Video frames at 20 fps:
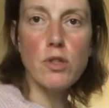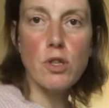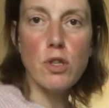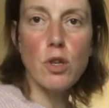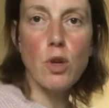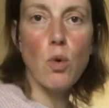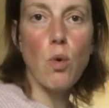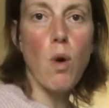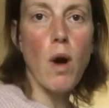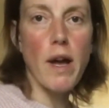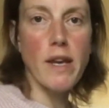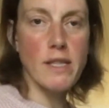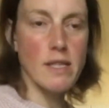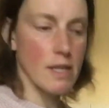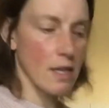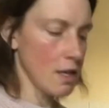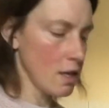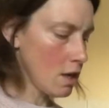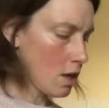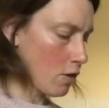Quite
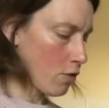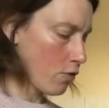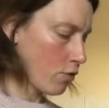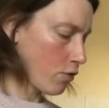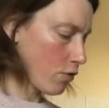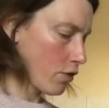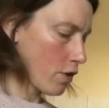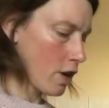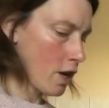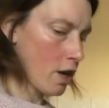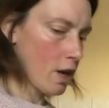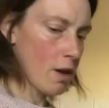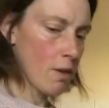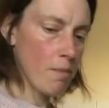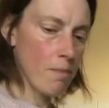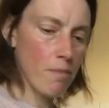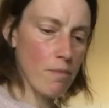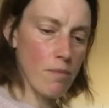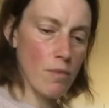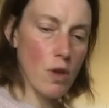enough
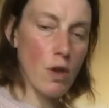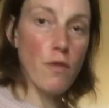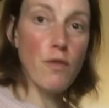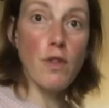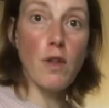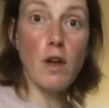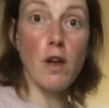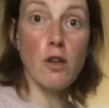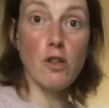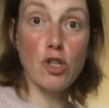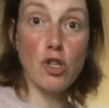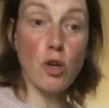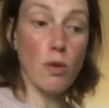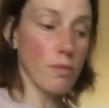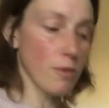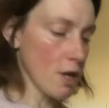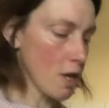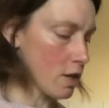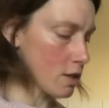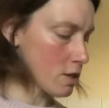of the chopped
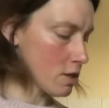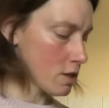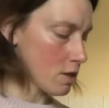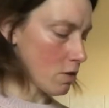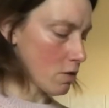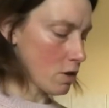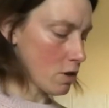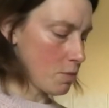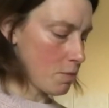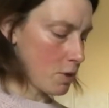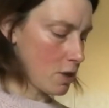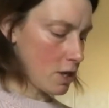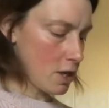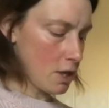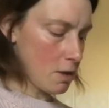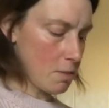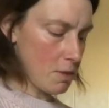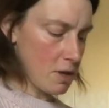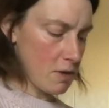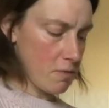nuts, so I'm going to put in a
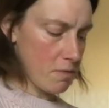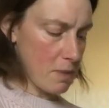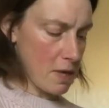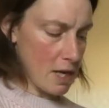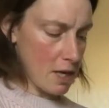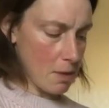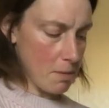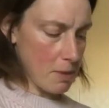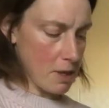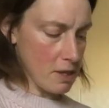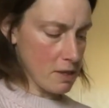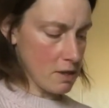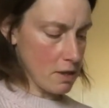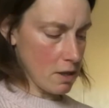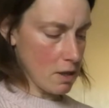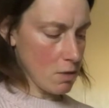bit of peanut butter,